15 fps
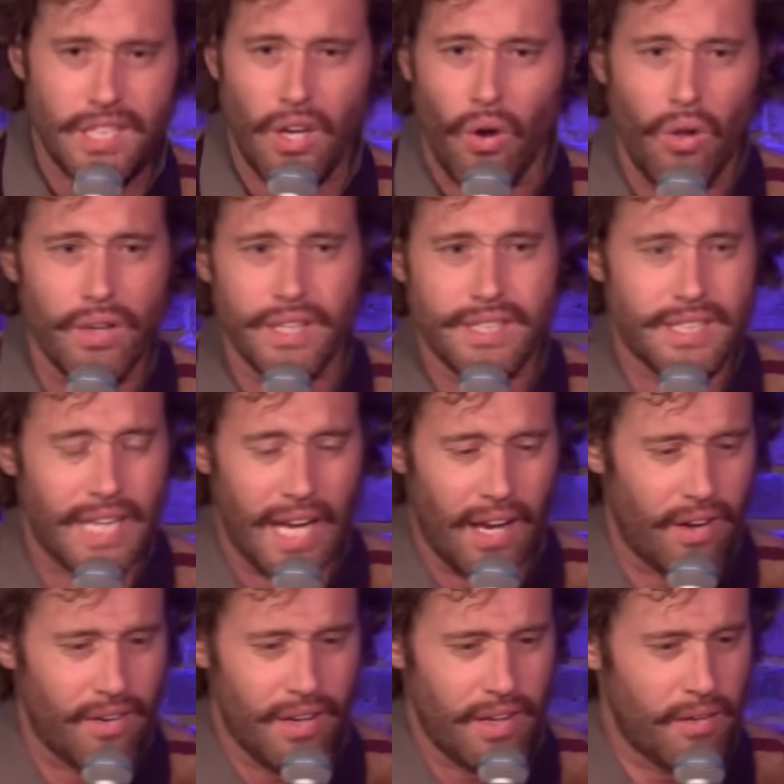the oldest
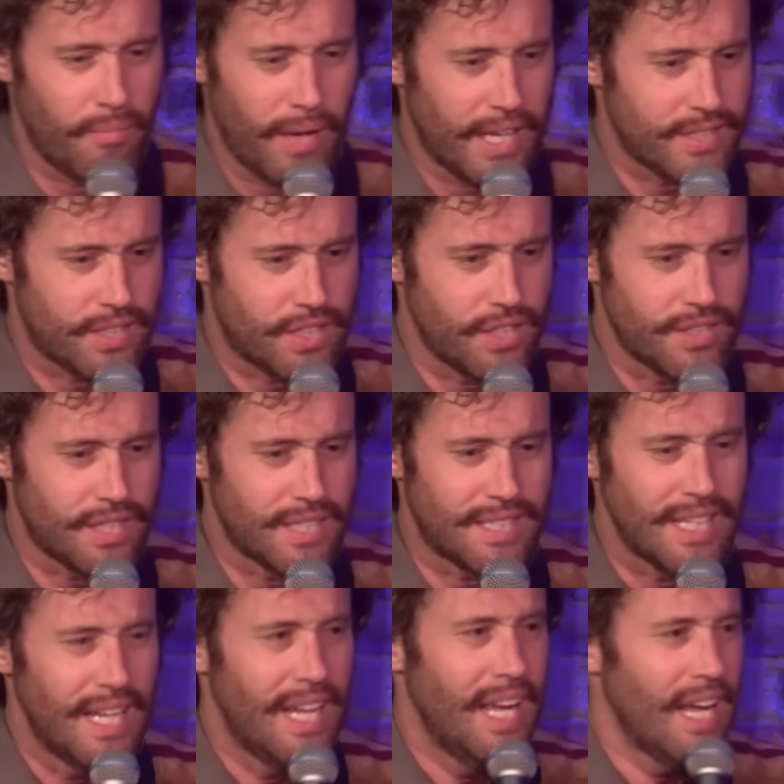town in Massachusetts,